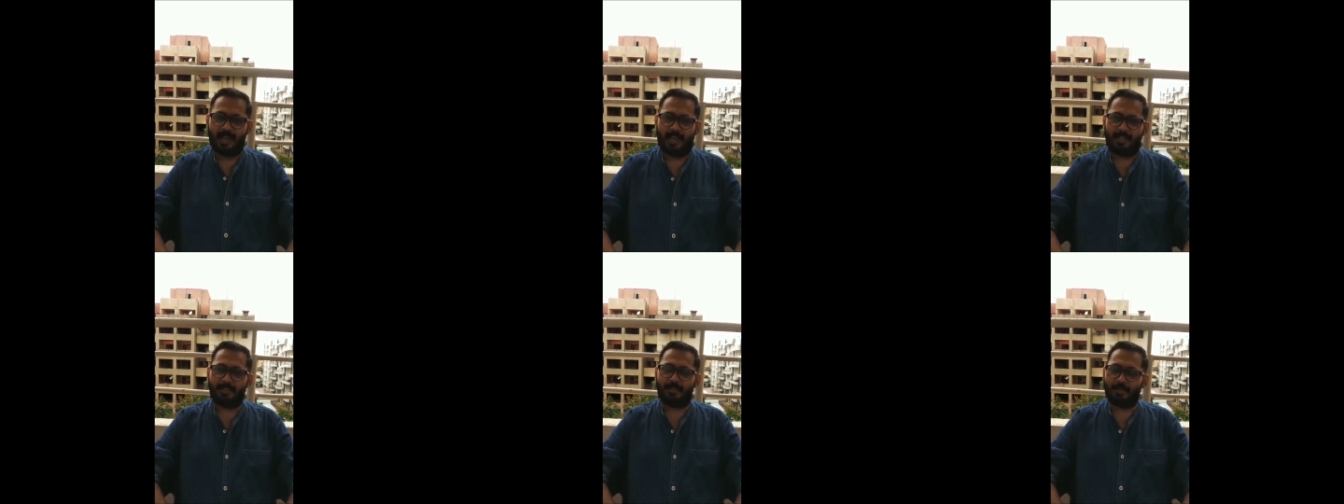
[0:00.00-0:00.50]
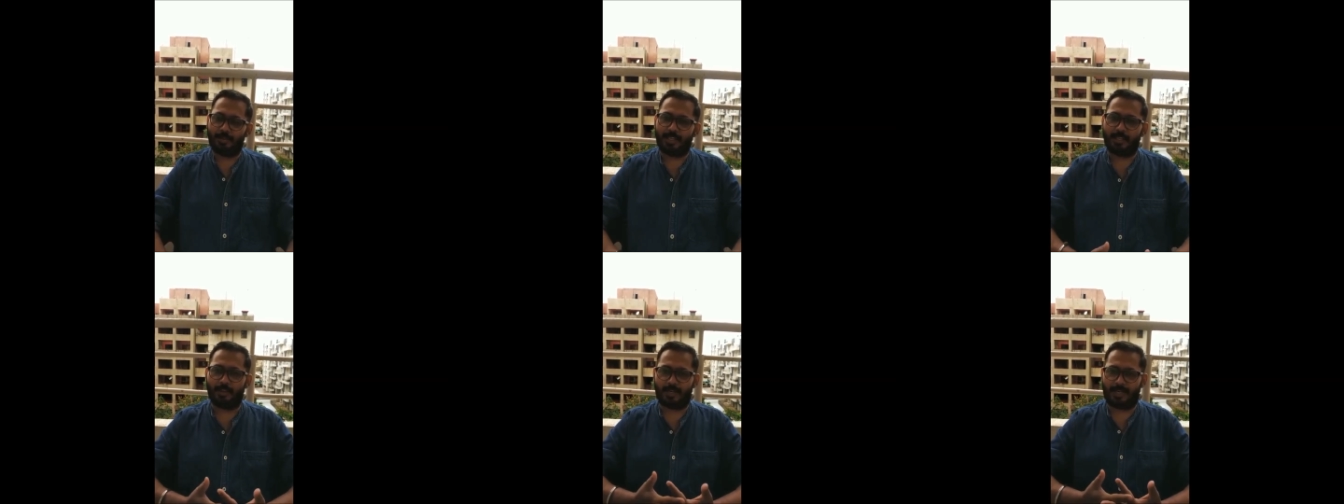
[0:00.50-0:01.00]
And
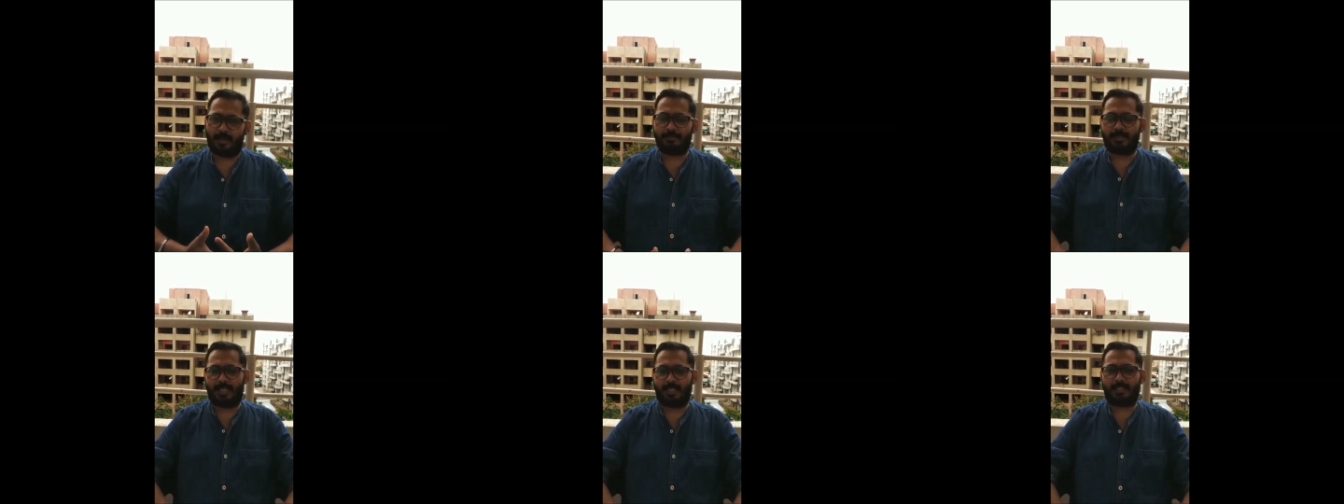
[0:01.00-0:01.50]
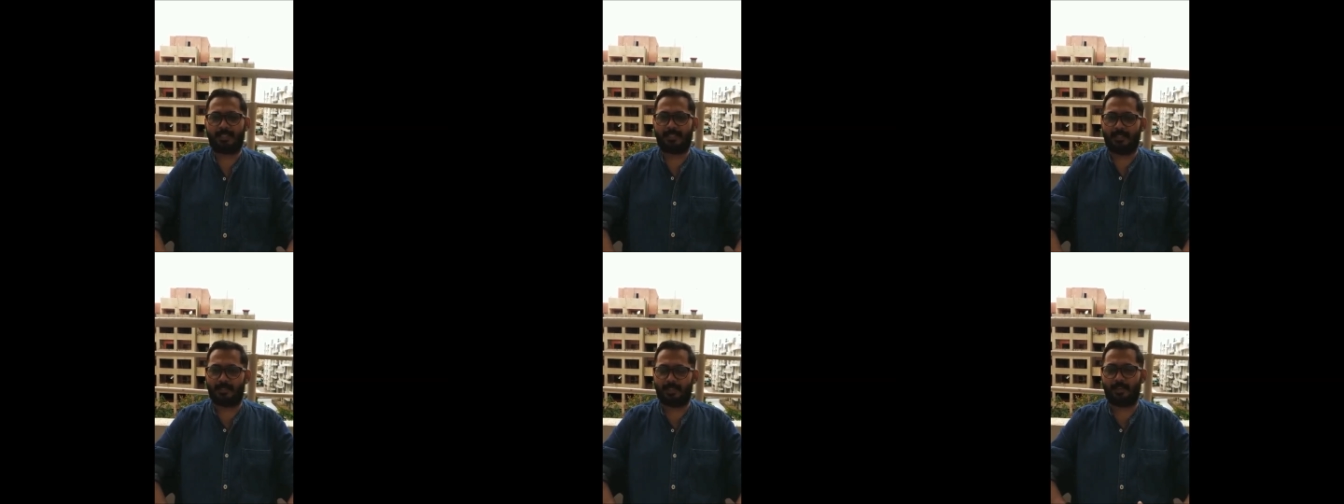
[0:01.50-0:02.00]
during your M.Tech,
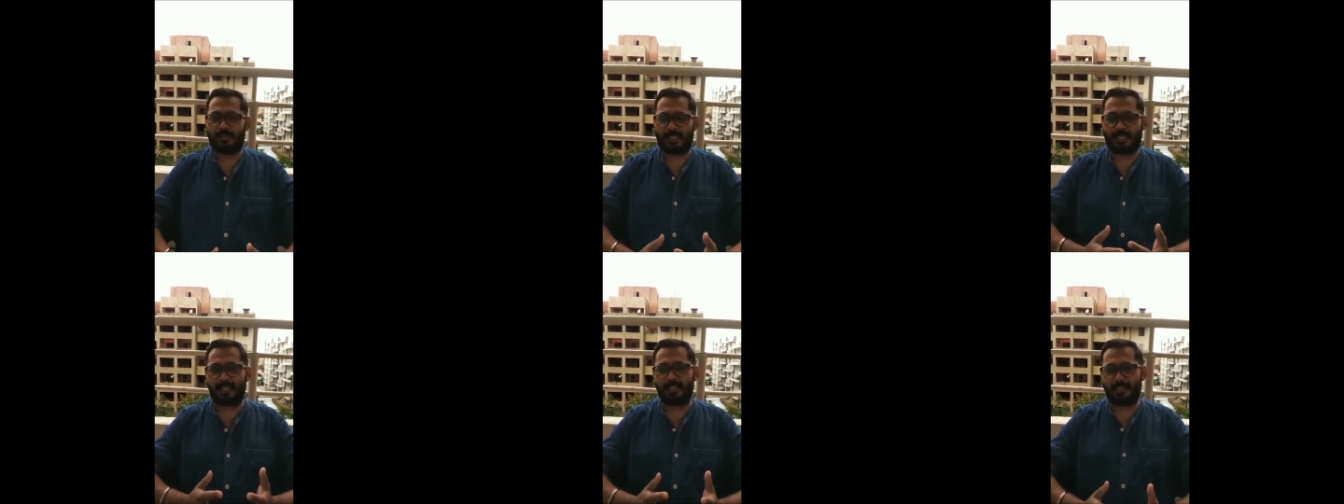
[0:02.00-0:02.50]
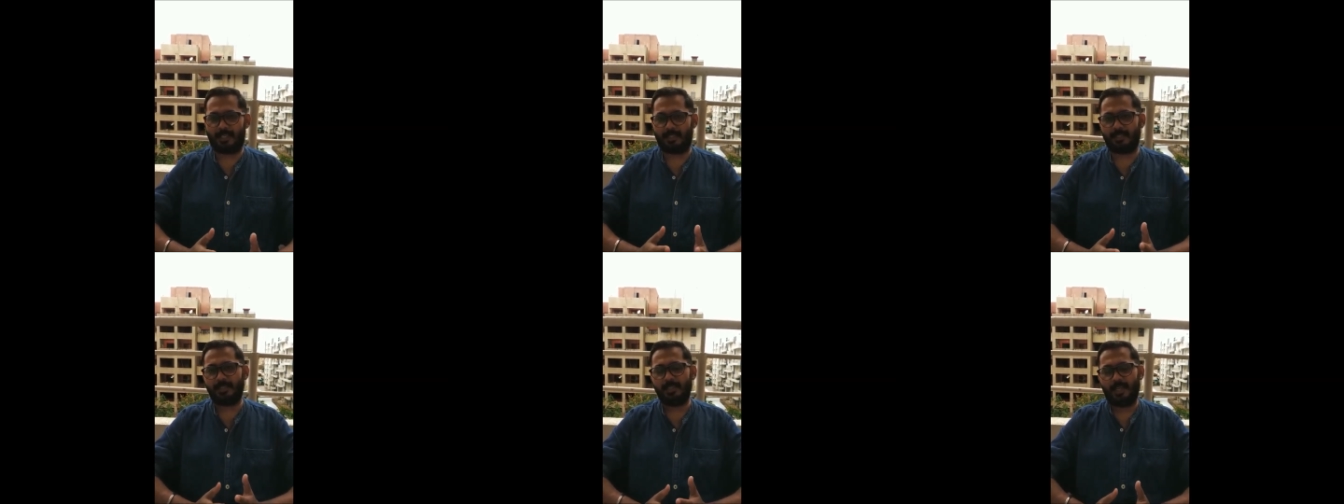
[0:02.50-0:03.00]
in your second
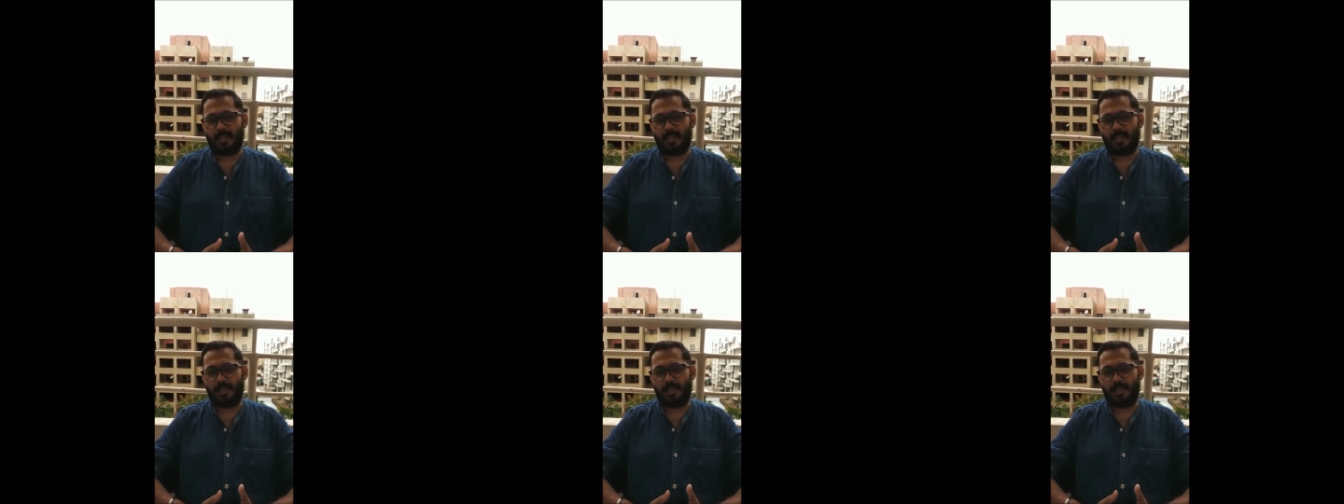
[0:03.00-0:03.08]
year,